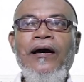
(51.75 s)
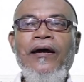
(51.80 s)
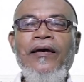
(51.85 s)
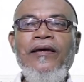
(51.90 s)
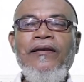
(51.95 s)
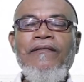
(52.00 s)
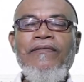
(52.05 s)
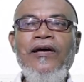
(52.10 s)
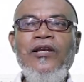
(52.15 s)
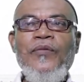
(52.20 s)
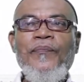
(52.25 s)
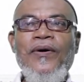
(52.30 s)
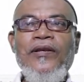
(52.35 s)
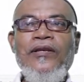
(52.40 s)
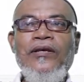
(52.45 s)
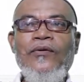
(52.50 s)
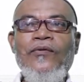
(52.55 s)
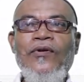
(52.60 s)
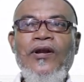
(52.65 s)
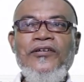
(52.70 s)
in that
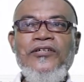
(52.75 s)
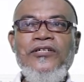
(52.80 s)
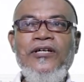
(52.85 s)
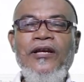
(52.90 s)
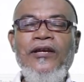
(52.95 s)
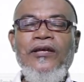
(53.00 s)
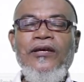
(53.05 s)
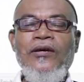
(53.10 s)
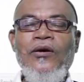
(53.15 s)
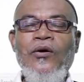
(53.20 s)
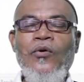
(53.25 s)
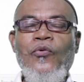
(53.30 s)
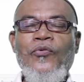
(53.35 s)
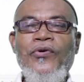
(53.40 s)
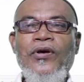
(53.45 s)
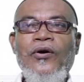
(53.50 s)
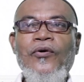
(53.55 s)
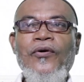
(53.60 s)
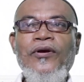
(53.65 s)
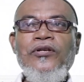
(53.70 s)
particular journey,
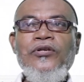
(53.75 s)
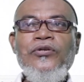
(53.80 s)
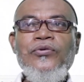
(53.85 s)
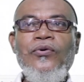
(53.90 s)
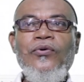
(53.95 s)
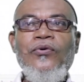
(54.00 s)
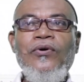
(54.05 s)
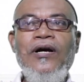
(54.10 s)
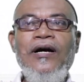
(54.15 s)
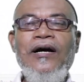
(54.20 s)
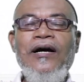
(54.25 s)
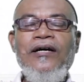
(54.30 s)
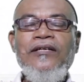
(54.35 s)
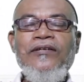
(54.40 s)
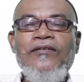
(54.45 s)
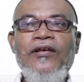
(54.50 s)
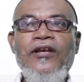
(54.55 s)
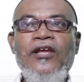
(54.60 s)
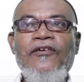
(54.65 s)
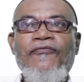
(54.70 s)
we are going to look at
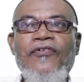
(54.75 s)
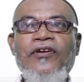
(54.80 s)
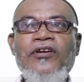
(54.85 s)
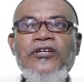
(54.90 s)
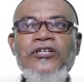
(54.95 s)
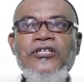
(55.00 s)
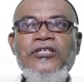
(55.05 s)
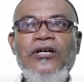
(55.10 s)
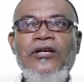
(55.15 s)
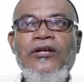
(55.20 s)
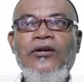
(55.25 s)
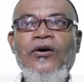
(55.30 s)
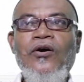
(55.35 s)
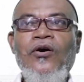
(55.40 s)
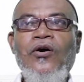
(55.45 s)
the definition